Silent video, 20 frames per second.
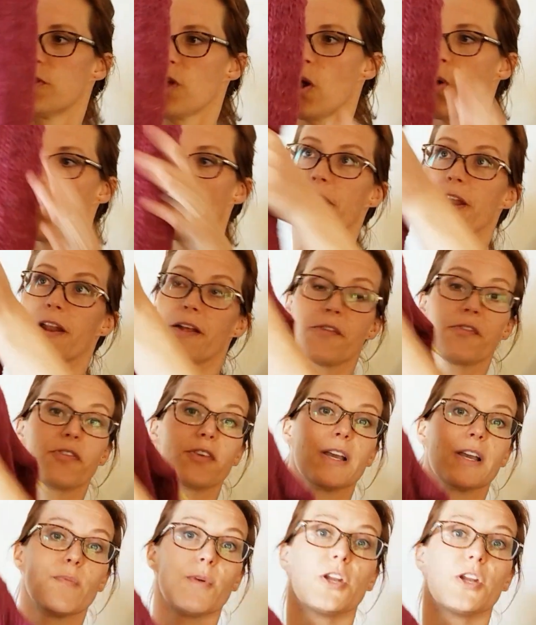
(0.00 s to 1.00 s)
Oh, and another thing
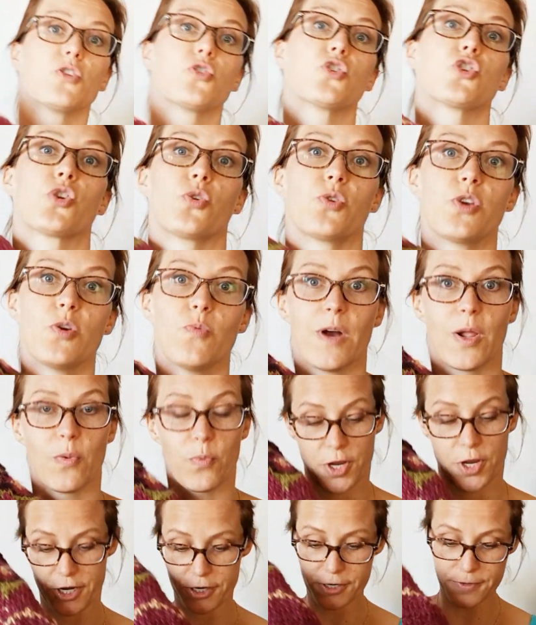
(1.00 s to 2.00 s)
I wanted to show you while we're
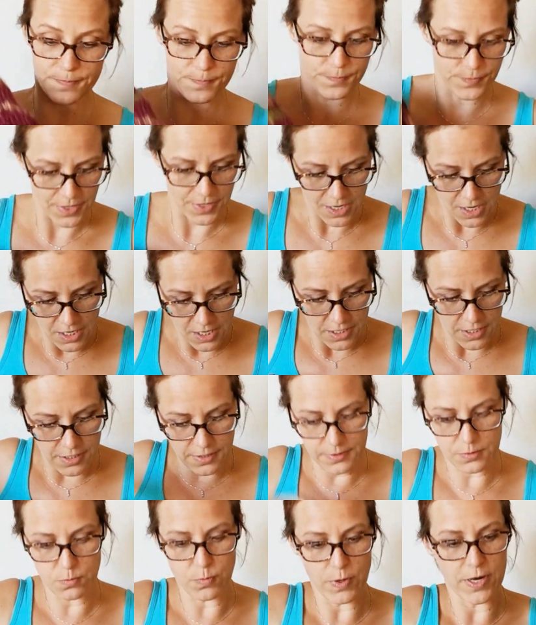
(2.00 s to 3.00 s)
here
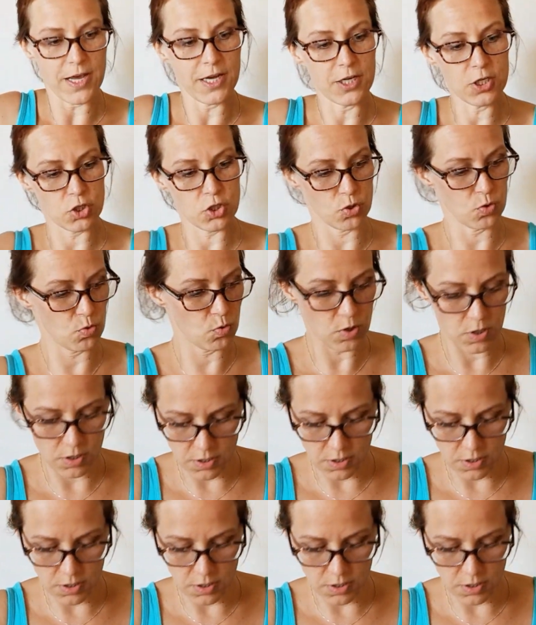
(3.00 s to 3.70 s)
is when I do,